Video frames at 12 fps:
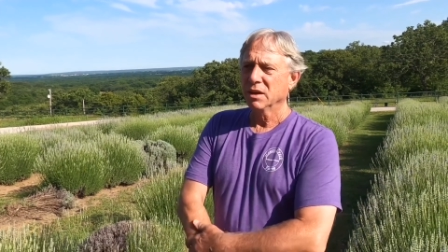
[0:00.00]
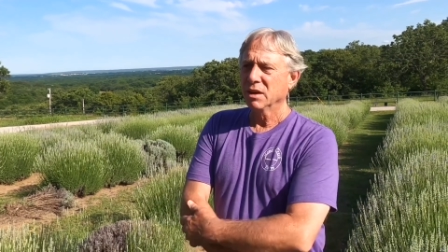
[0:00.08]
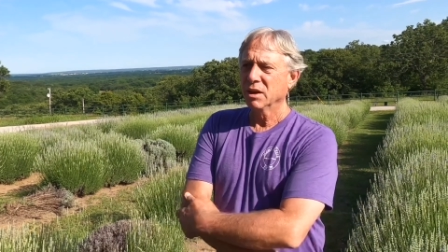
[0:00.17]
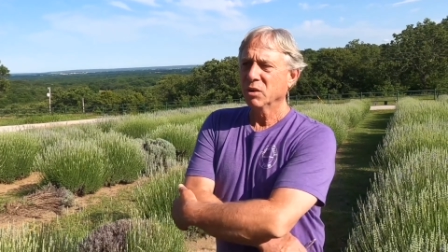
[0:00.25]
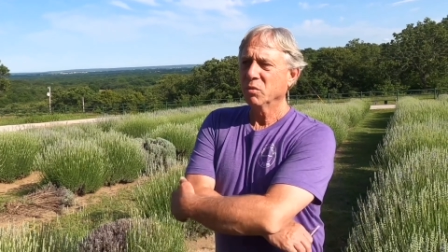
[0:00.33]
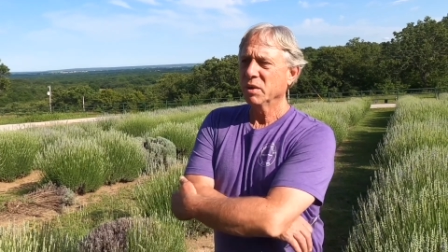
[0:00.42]

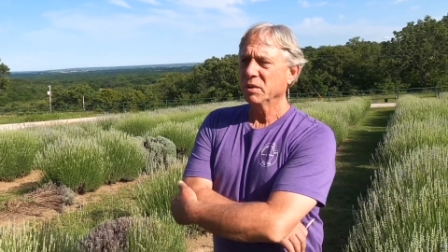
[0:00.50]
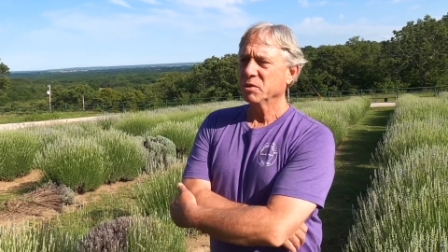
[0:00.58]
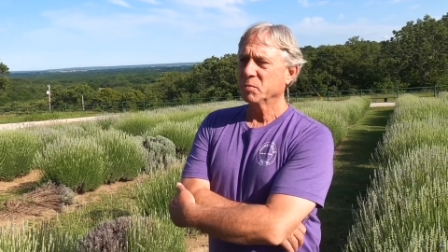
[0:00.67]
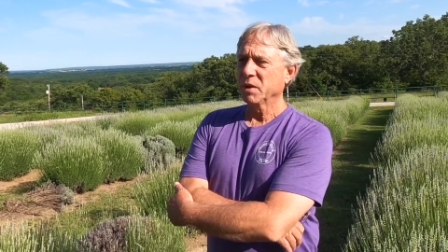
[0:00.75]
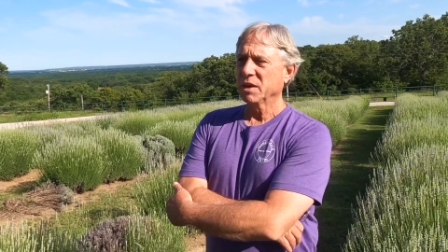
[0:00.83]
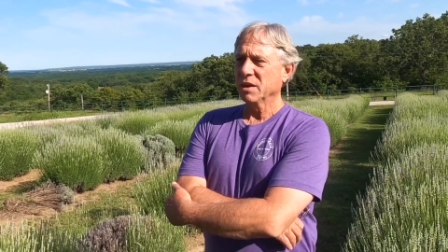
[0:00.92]
Uh, we
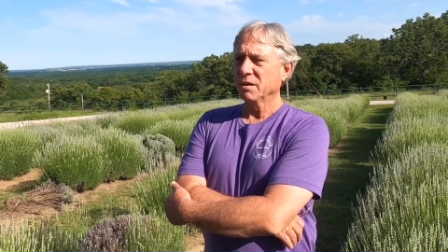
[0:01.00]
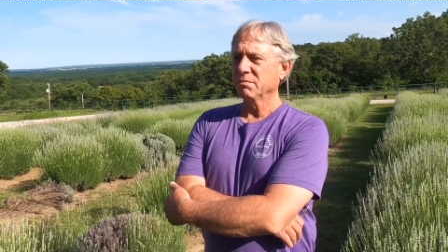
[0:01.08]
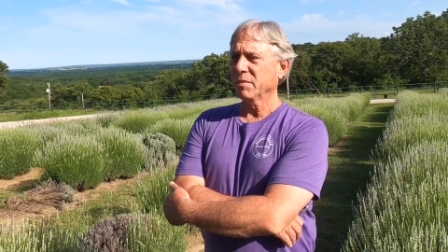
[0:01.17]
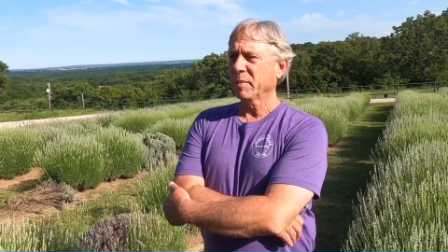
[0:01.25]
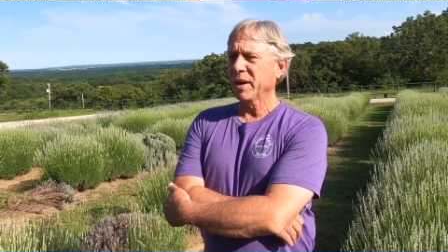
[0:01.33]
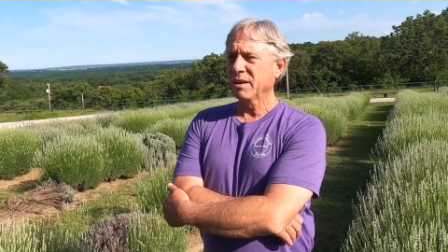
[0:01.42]
spent
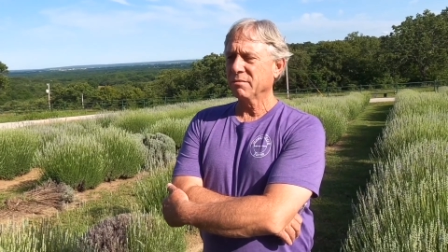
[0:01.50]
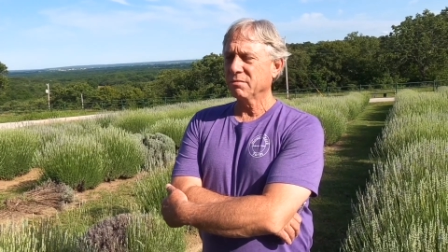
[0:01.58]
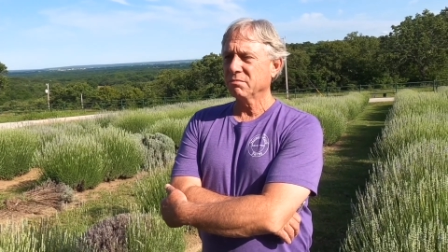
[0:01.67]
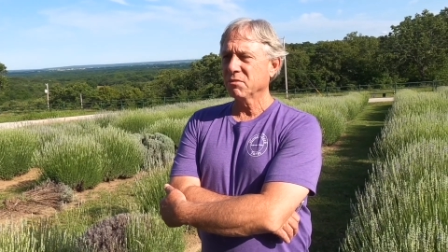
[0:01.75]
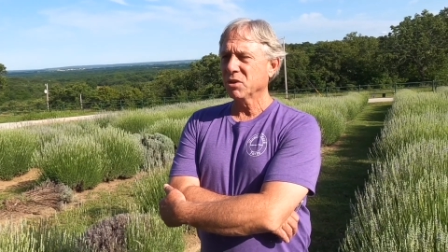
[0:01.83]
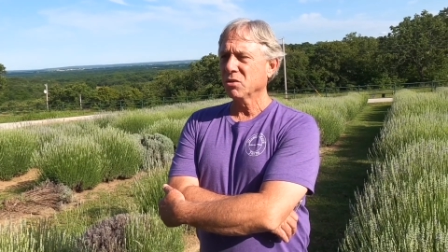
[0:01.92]
about
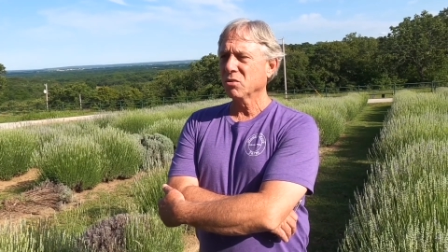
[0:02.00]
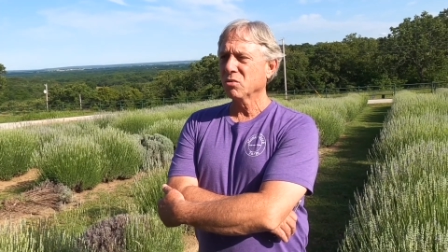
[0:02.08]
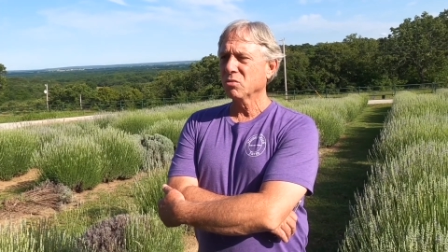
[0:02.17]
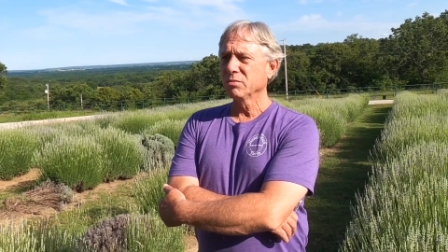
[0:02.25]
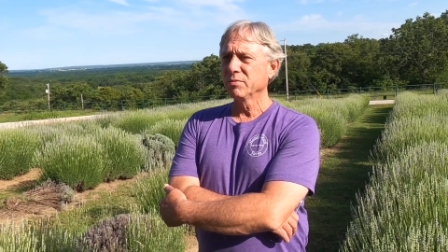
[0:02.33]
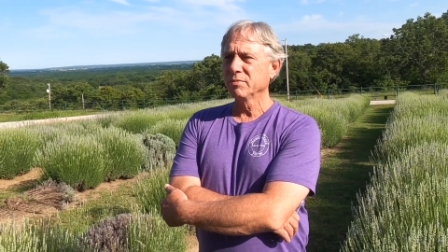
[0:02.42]

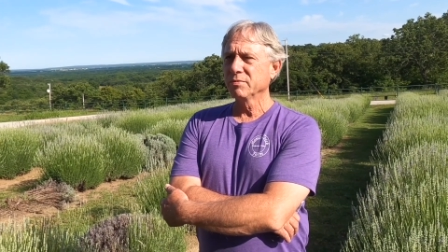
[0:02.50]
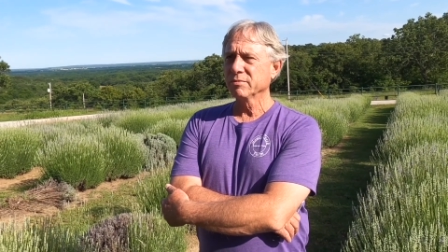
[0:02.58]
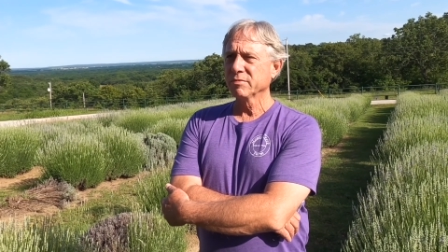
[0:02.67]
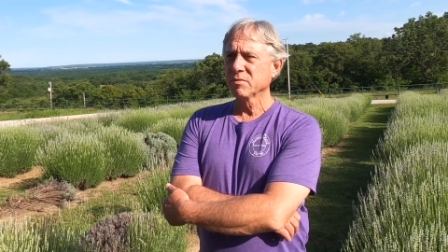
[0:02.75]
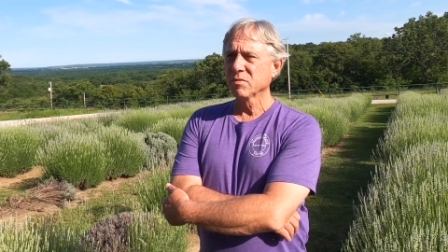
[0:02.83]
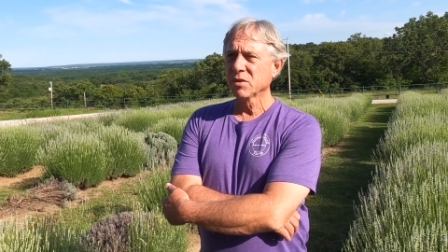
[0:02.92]
oh
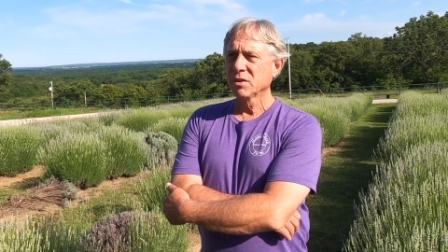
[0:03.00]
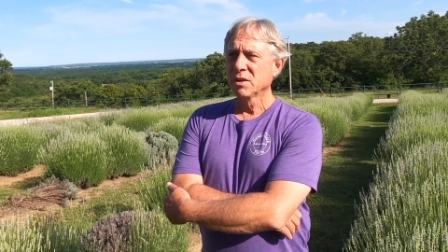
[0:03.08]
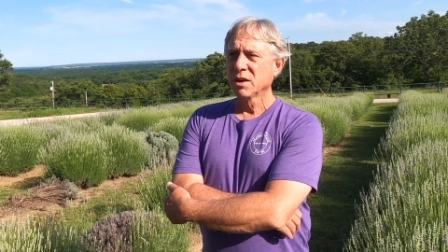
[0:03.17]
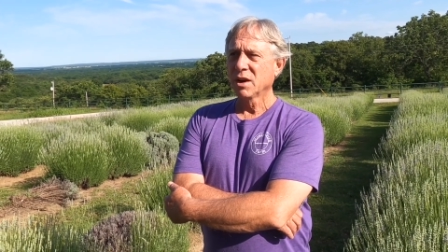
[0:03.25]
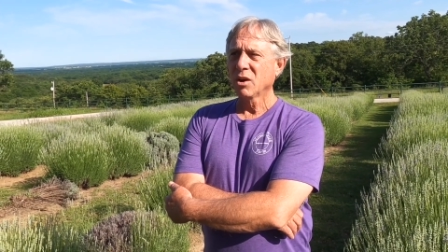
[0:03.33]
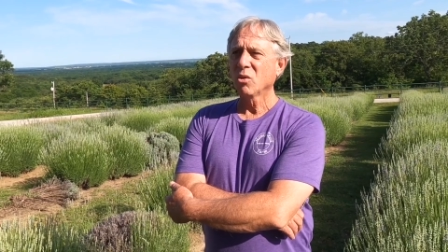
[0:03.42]

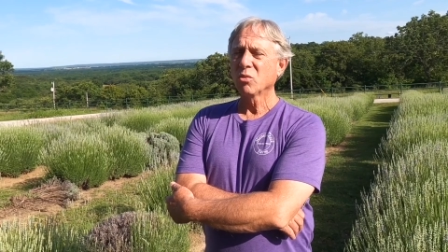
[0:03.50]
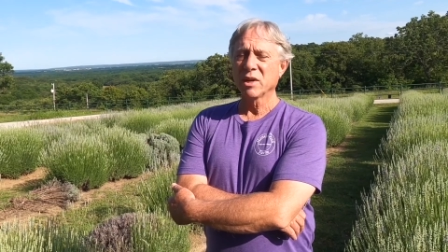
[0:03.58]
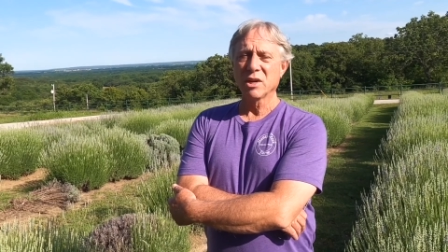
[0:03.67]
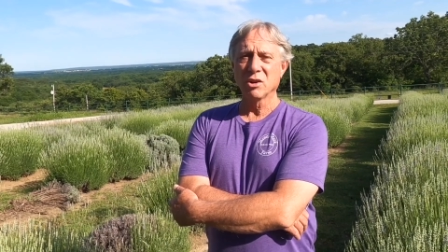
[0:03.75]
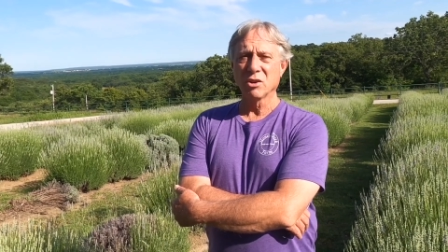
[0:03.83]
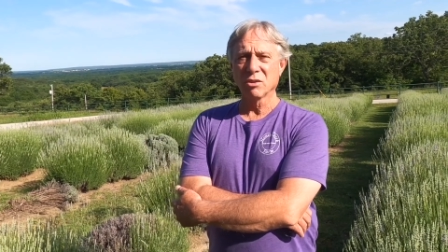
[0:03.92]
whole
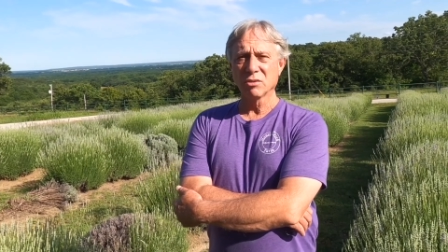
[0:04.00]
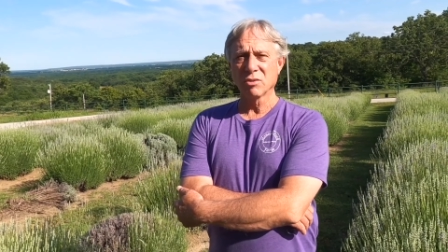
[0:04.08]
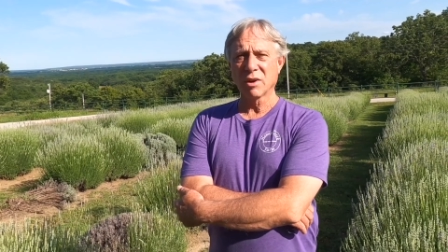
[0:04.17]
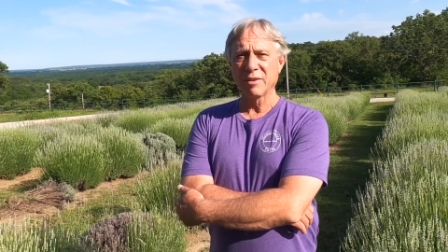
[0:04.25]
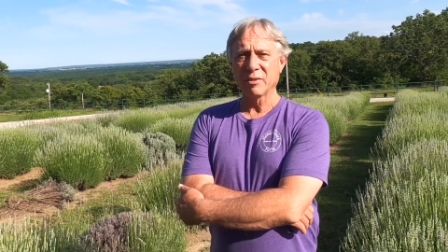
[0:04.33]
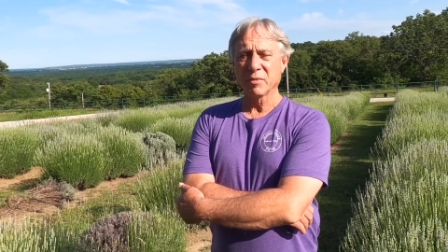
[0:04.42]
year
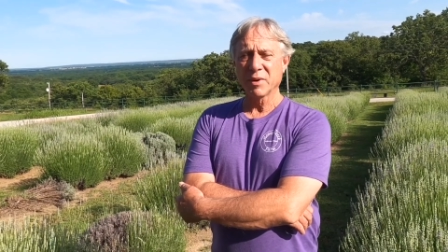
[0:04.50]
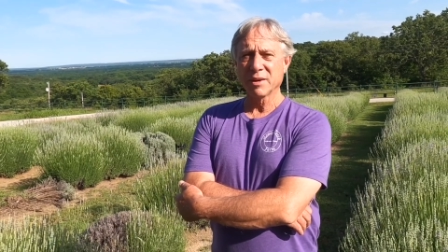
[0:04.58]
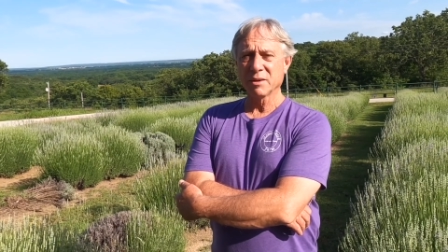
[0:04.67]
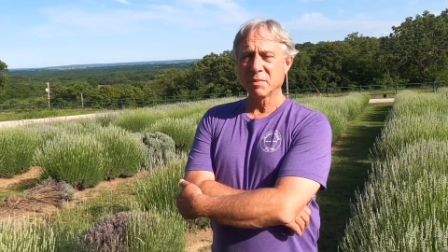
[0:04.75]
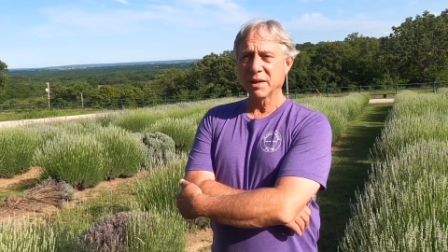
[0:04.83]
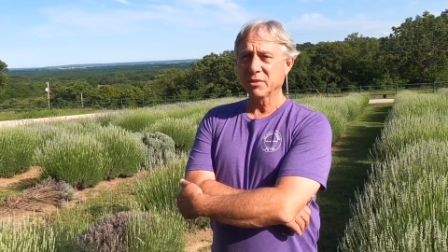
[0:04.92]
driving
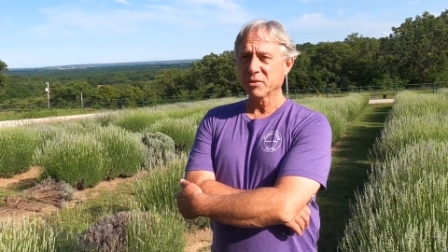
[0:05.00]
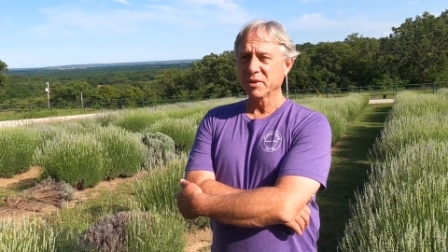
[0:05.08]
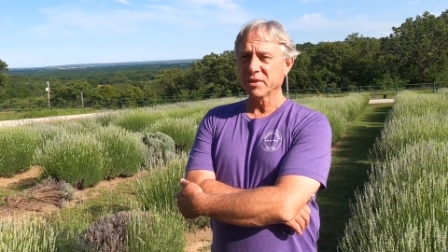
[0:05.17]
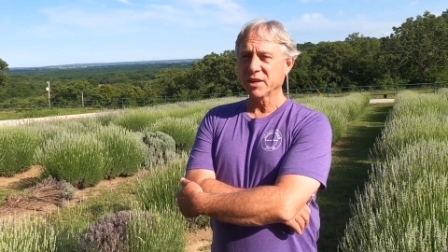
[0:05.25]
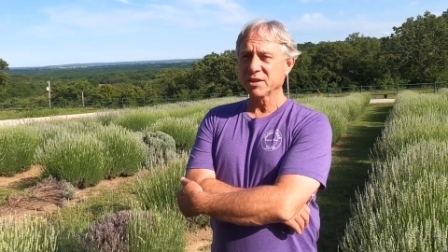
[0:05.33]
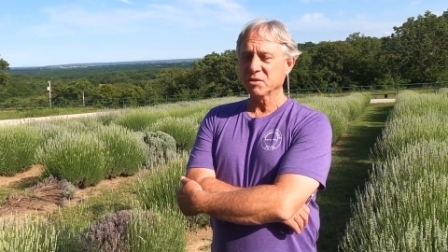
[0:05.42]
around about
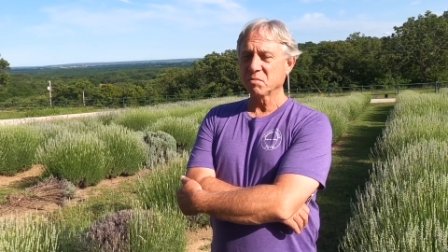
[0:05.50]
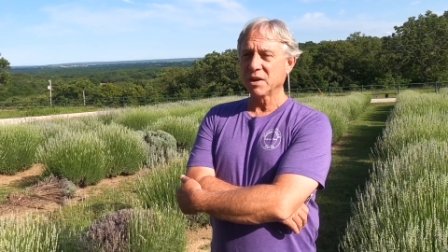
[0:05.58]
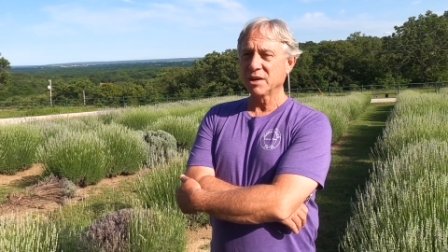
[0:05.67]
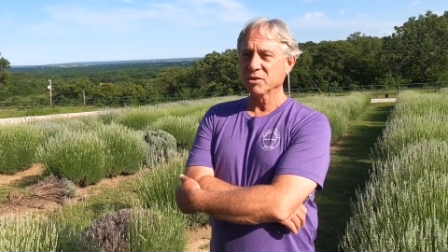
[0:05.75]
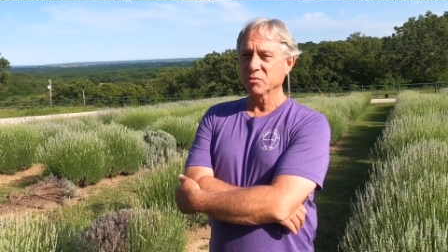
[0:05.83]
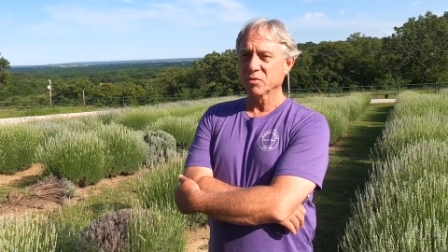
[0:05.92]
30,000
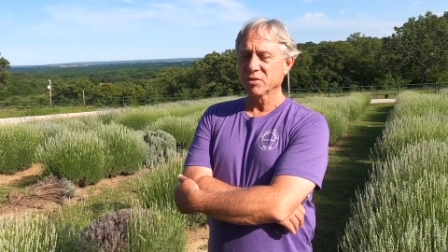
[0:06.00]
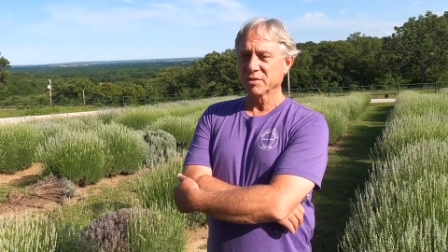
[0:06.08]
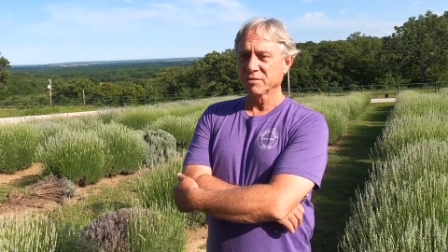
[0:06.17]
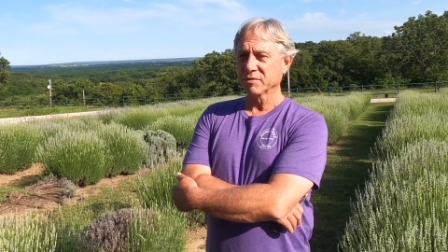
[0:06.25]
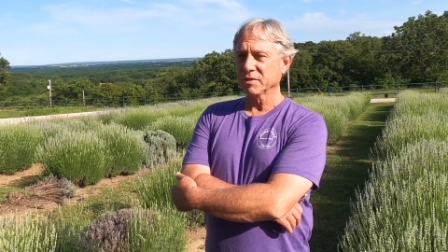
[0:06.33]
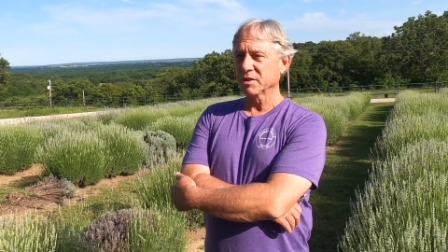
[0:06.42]
miles worth
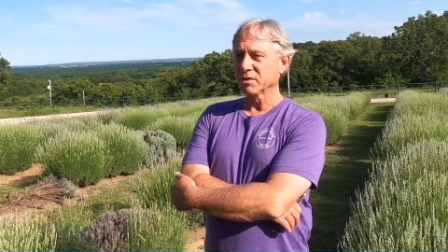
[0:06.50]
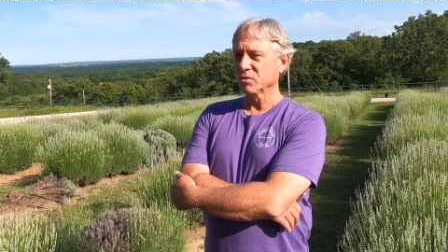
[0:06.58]
of uh,